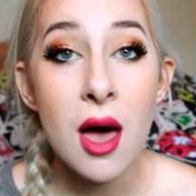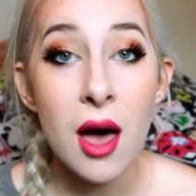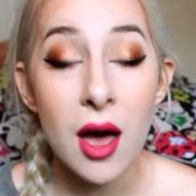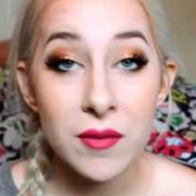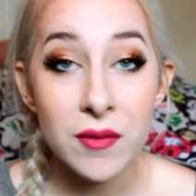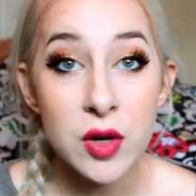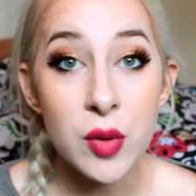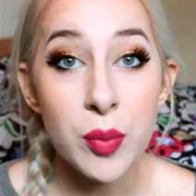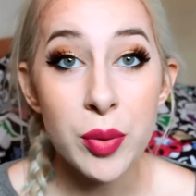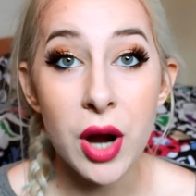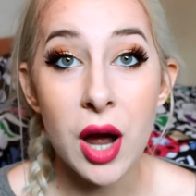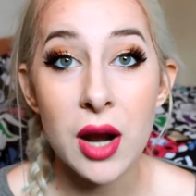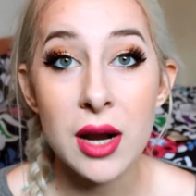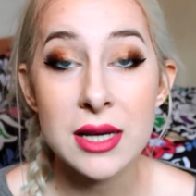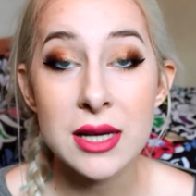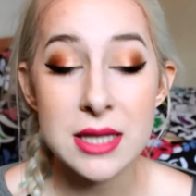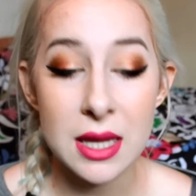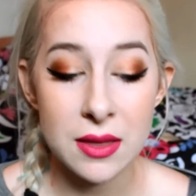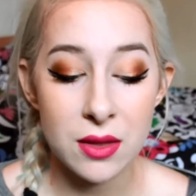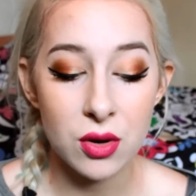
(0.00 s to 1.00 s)
of new
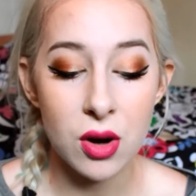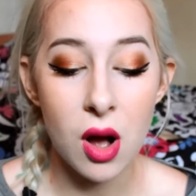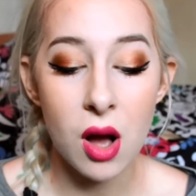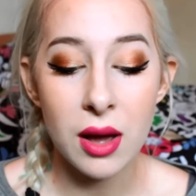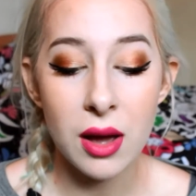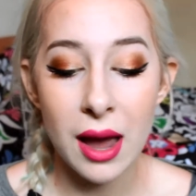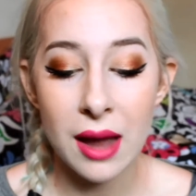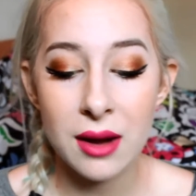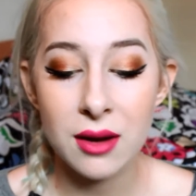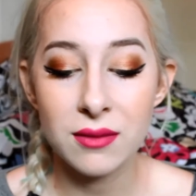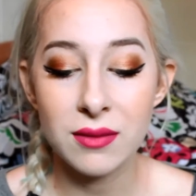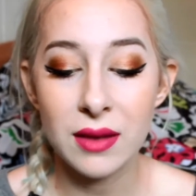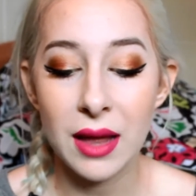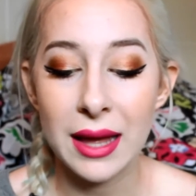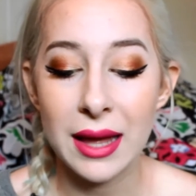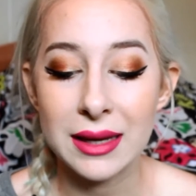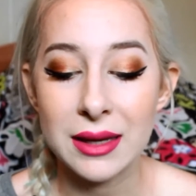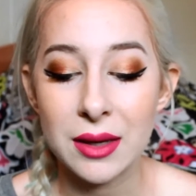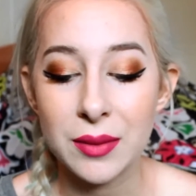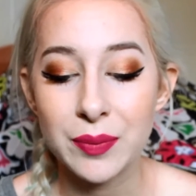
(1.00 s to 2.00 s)
products, and they're all kind of
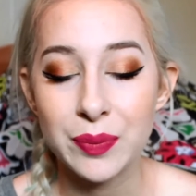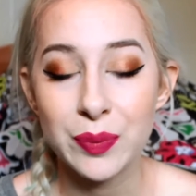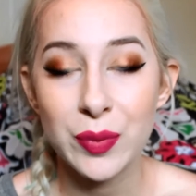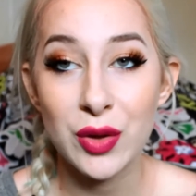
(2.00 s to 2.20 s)
like